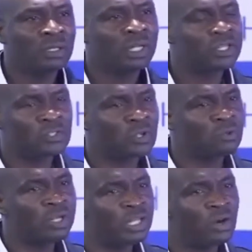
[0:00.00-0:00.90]
It is not
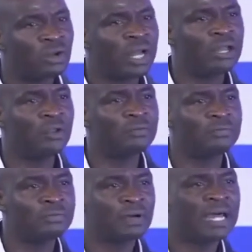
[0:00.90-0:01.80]
only God I
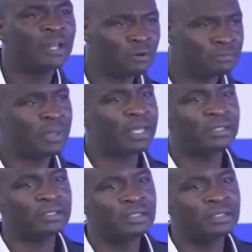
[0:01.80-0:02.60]
love men.